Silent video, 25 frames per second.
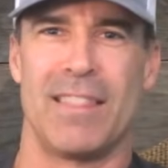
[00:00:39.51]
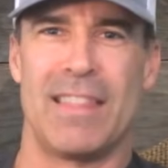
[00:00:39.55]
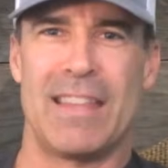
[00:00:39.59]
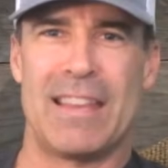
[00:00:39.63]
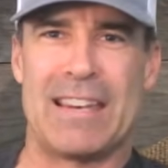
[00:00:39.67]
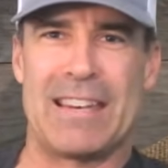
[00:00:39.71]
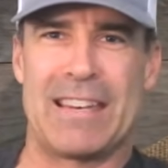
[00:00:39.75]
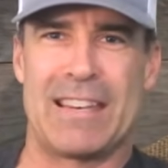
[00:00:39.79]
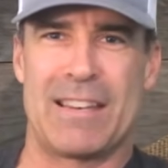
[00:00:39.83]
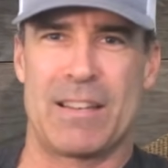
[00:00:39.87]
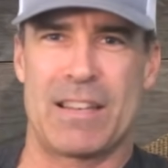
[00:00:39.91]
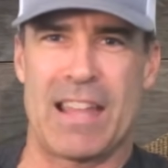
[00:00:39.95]

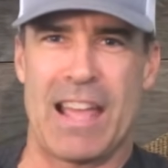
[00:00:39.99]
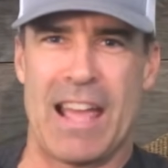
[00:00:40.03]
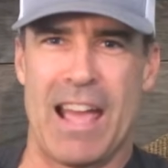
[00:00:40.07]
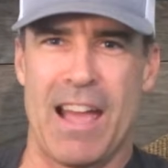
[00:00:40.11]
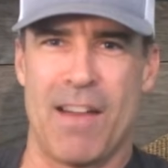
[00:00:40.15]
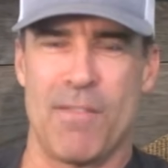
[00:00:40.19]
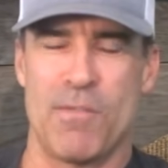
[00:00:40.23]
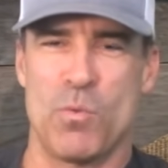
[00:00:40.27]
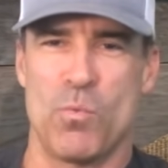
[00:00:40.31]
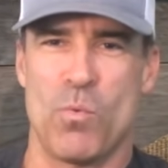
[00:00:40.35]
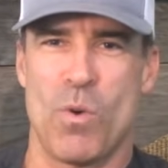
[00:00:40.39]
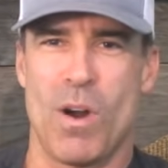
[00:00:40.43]
than to
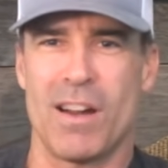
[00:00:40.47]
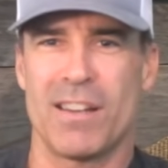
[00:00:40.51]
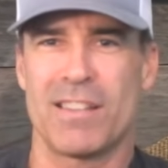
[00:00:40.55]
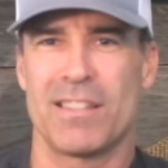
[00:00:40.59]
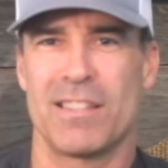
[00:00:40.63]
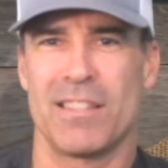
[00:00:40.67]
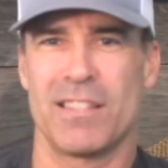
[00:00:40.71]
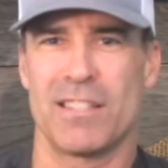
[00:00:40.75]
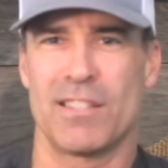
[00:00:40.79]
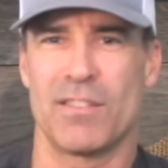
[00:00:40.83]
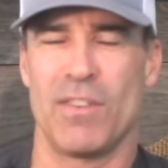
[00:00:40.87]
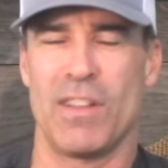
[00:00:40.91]
have you watch
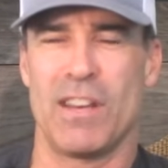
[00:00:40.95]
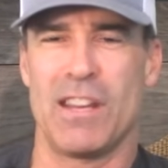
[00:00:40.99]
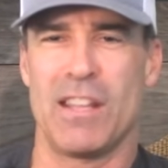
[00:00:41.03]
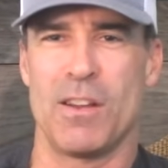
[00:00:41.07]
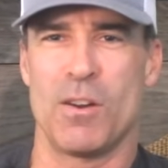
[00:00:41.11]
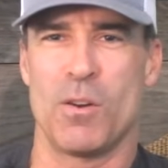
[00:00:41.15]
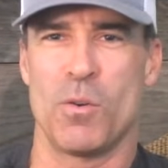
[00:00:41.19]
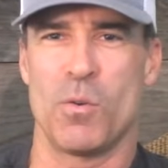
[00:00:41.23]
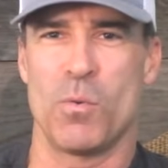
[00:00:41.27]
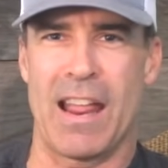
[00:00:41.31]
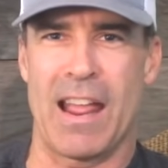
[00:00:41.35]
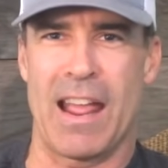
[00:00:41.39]
this
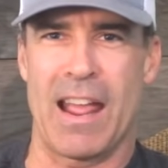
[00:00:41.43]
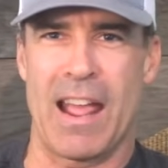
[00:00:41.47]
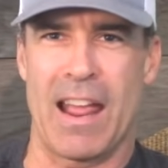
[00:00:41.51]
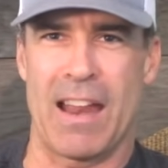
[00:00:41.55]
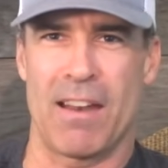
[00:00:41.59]
video